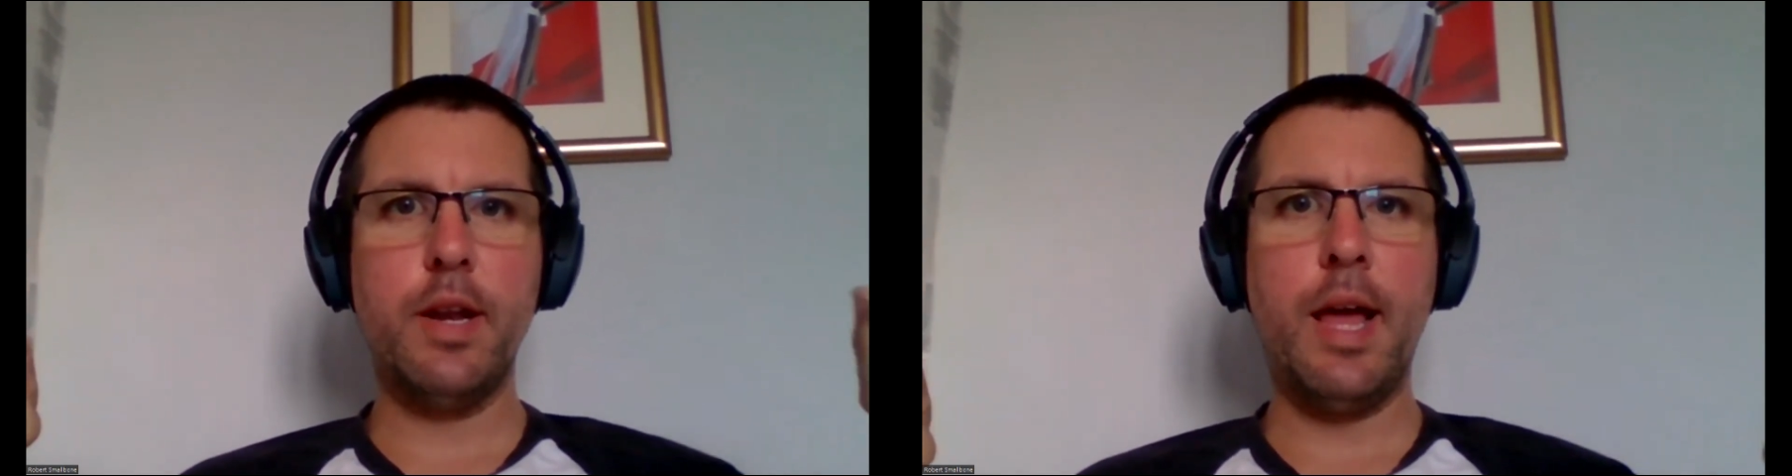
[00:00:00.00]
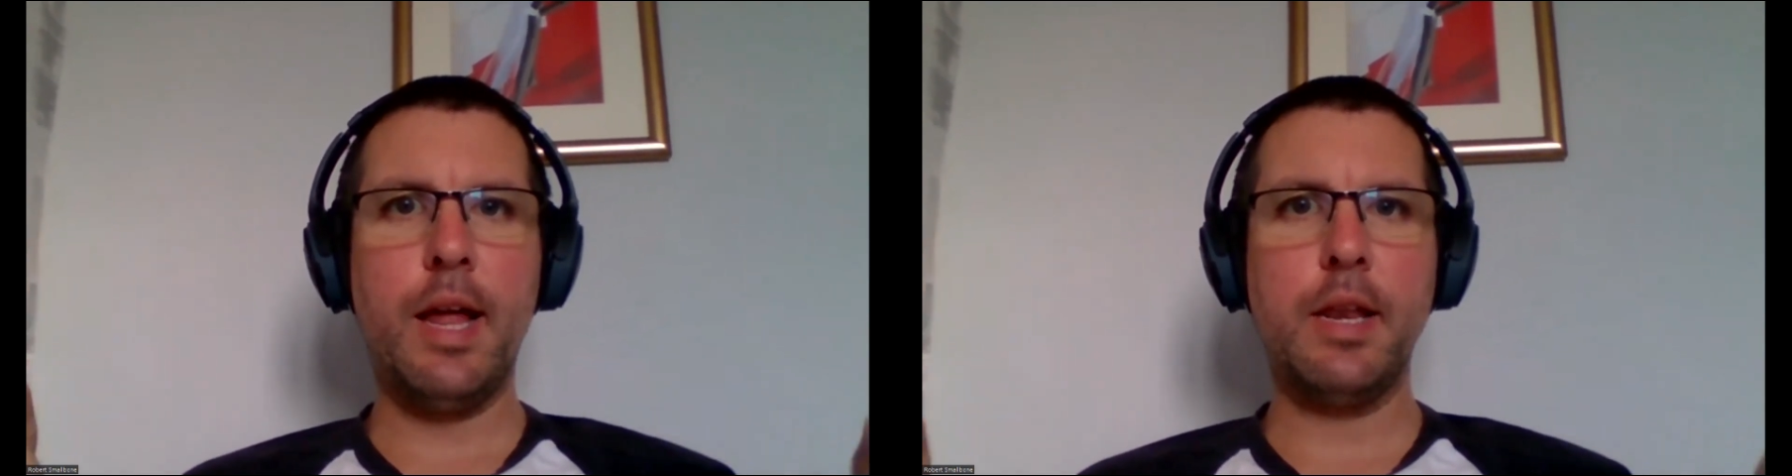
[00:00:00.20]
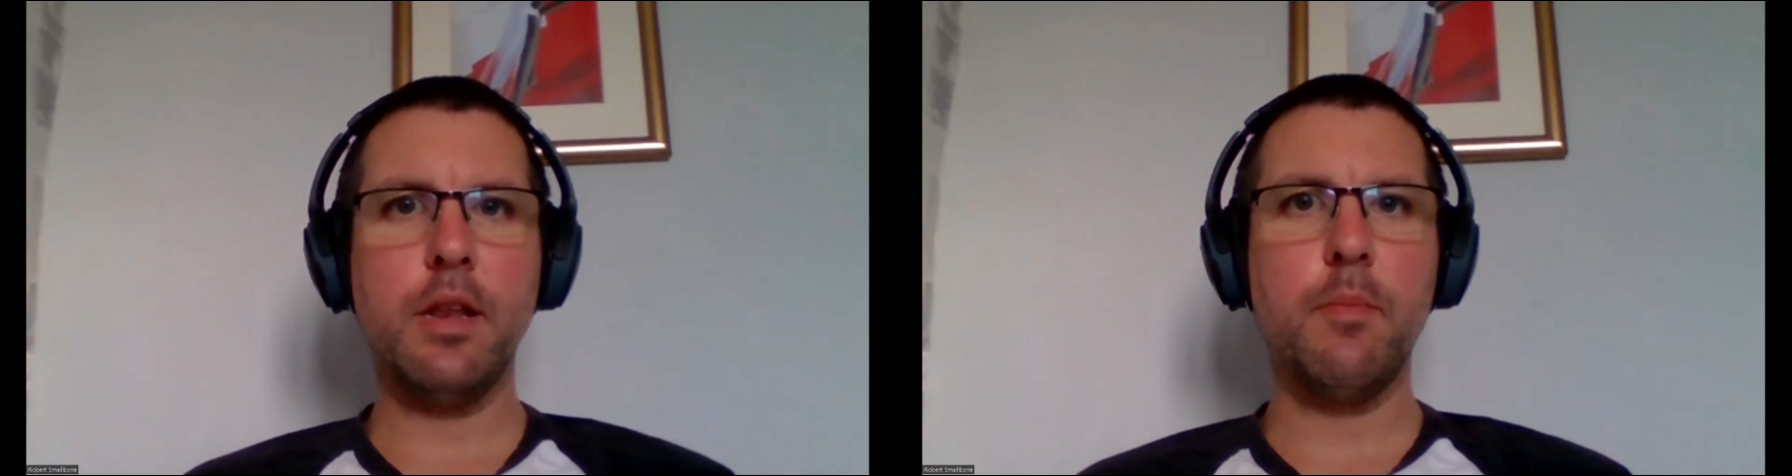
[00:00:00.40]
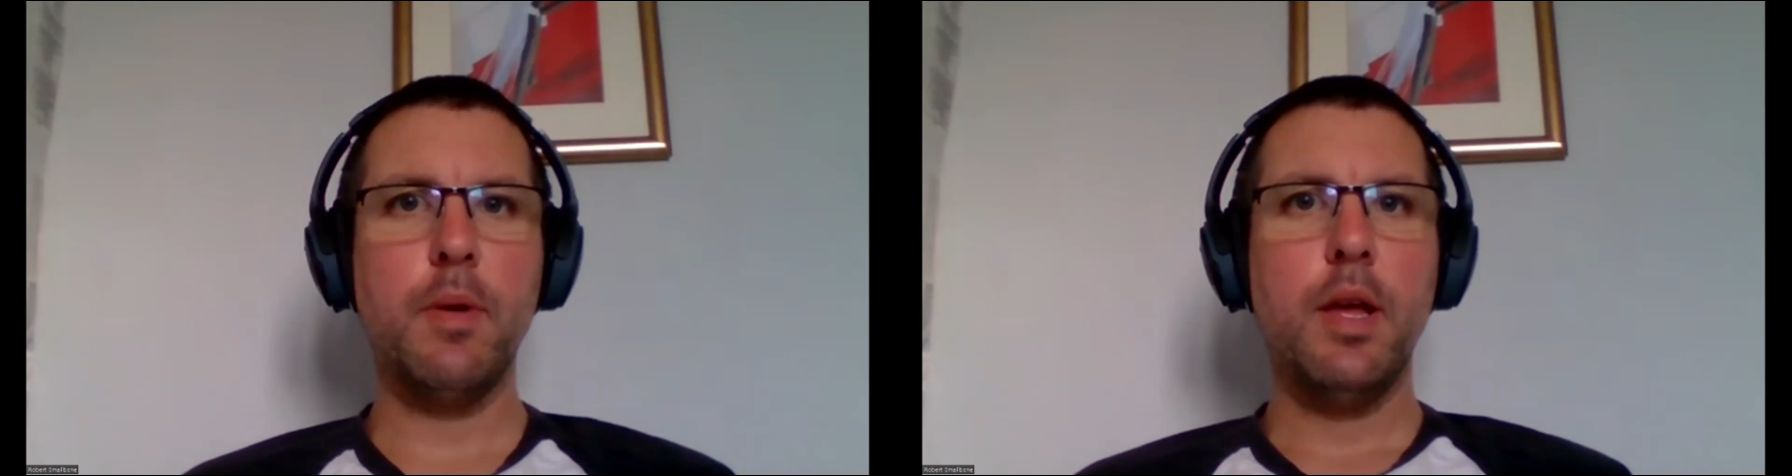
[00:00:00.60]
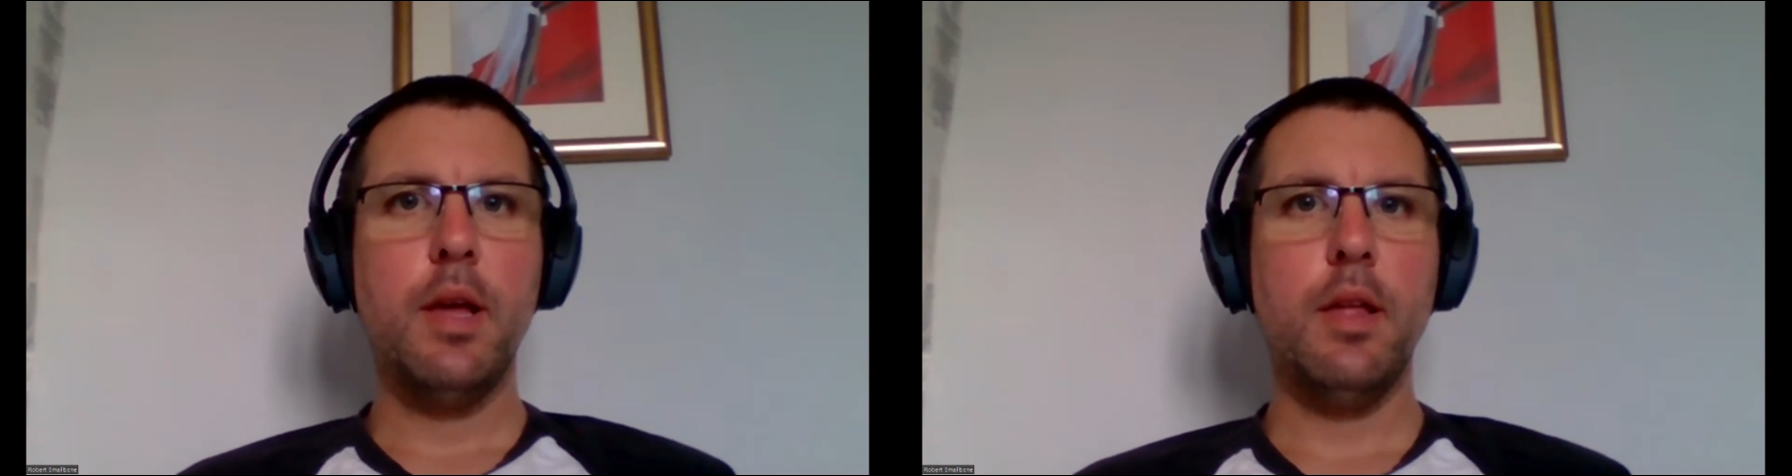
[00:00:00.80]
their hands up
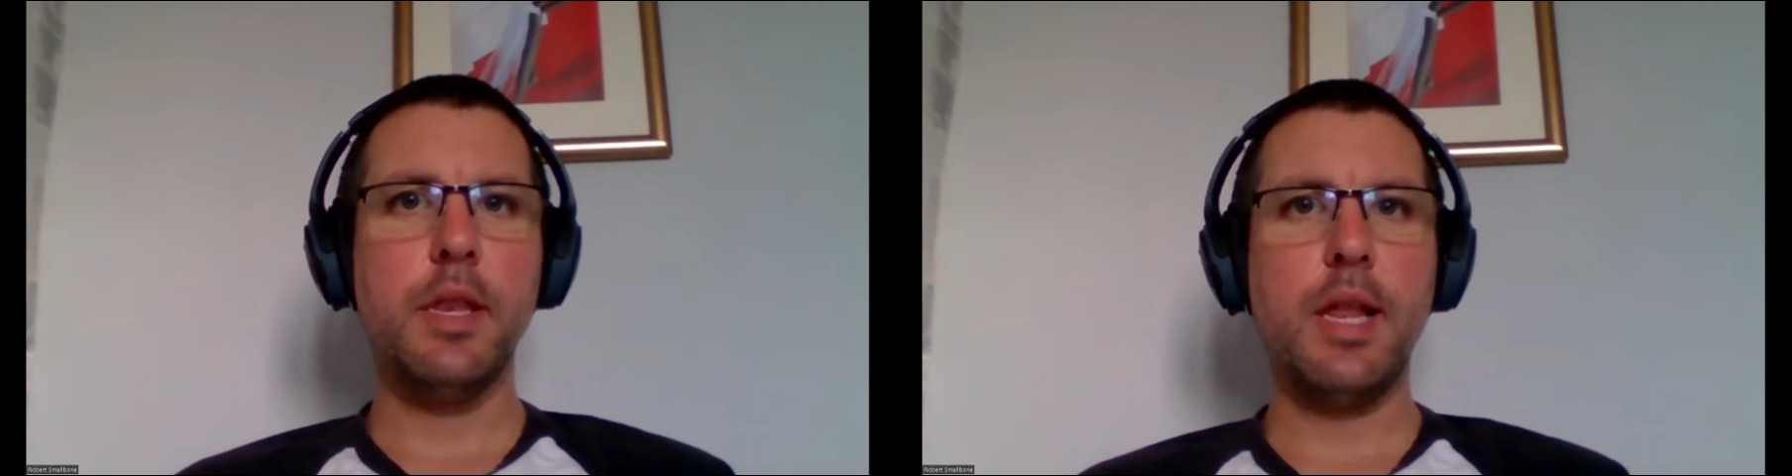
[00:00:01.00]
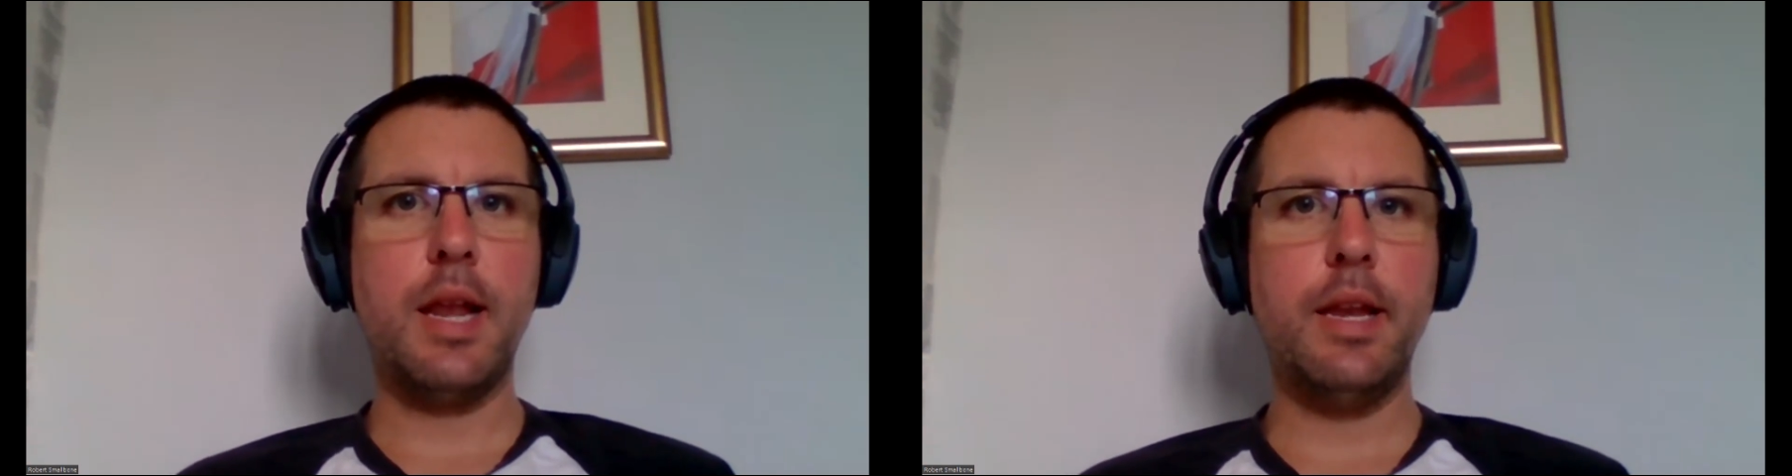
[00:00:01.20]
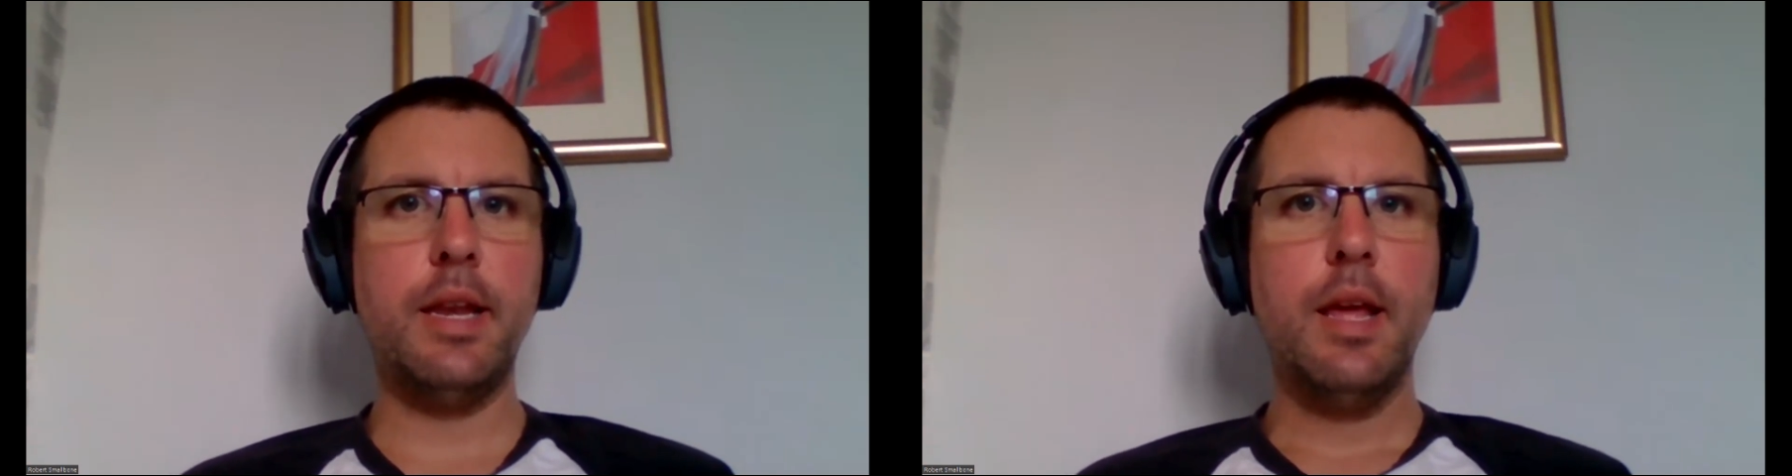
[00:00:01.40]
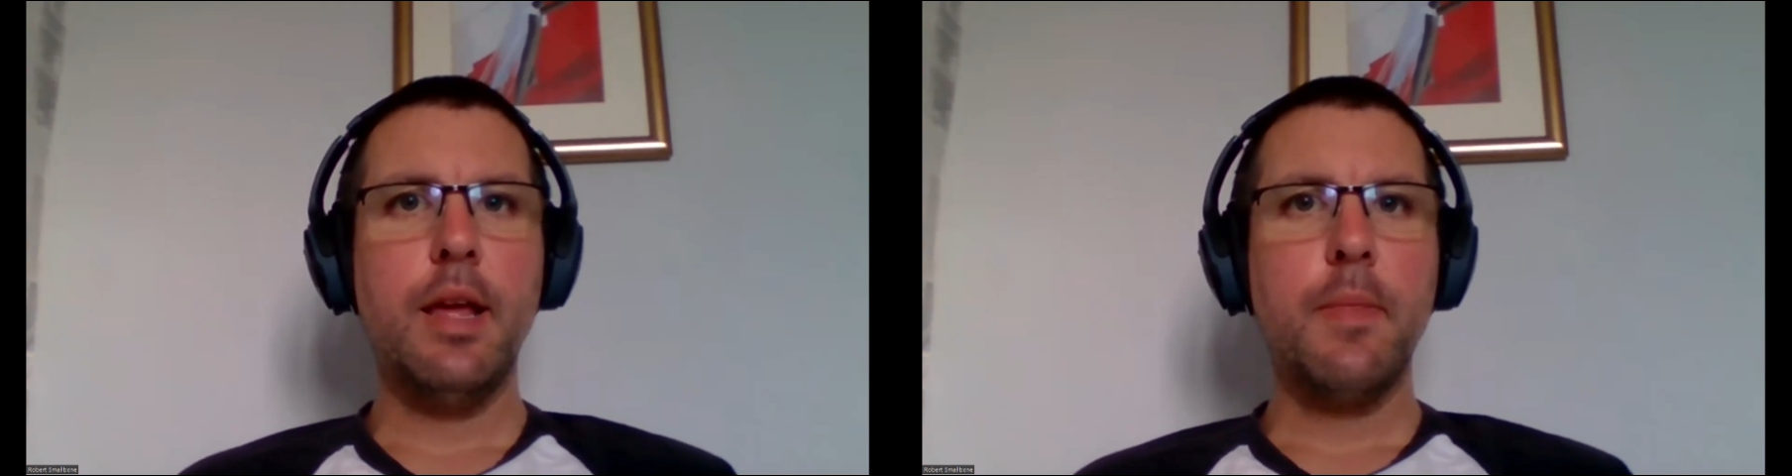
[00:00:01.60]
and selling.